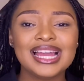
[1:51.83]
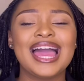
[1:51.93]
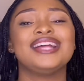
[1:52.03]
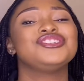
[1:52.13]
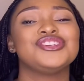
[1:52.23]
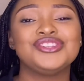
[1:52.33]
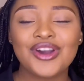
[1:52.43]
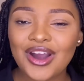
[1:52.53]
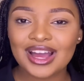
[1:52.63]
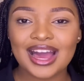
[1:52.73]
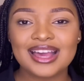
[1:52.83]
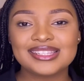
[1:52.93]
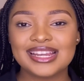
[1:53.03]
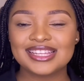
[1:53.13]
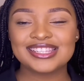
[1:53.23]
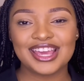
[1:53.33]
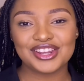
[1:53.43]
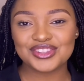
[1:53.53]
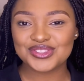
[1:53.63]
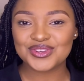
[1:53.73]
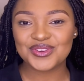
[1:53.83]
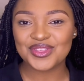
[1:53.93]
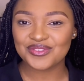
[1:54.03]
And yeah, guys, let's get into the